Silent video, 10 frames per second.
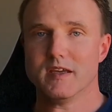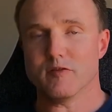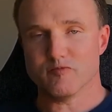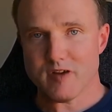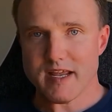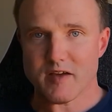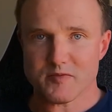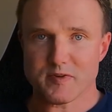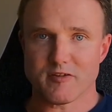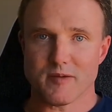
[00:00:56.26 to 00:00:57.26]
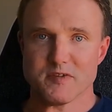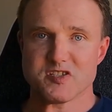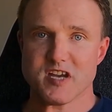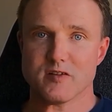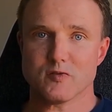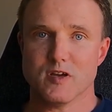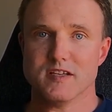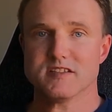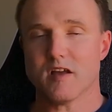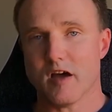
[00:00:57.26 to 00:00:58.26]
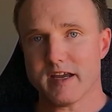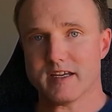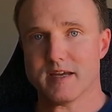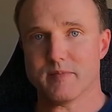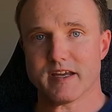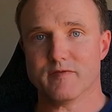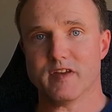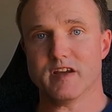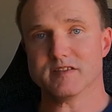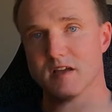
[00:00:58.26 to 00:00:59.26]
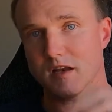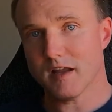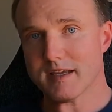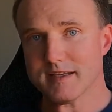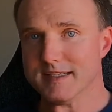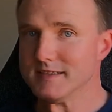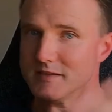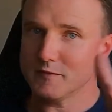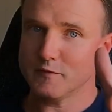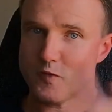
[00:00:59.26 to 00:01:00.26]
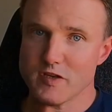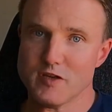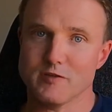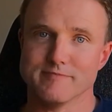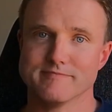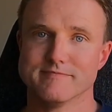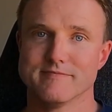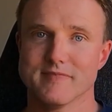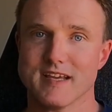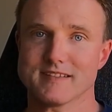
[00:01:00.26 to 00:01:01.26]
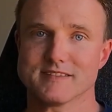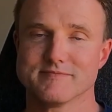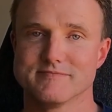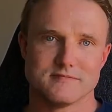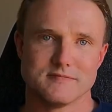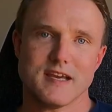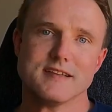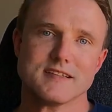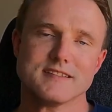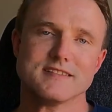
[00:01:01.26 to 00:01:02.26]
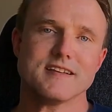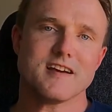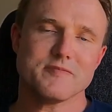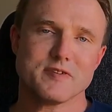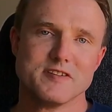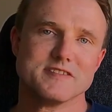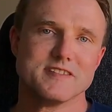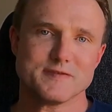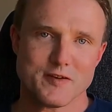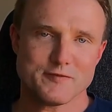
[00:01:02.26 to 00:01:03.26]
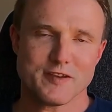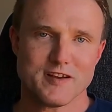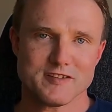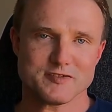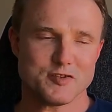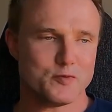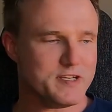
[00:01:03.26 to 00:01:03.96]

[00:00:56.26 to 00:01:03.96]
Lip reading: It really helps me grow up this channel so that I can keep making videos like this for you. Thanks. Now, as I said, I've been using this phone for the last 2